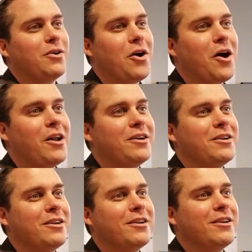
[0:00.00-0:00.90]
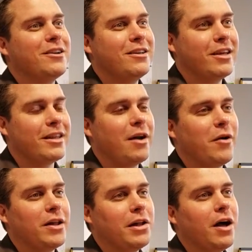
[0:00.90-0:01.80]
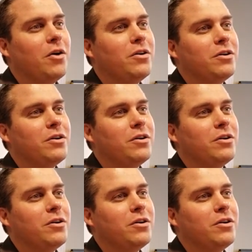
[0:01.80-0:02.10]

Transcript: on, get that rate low.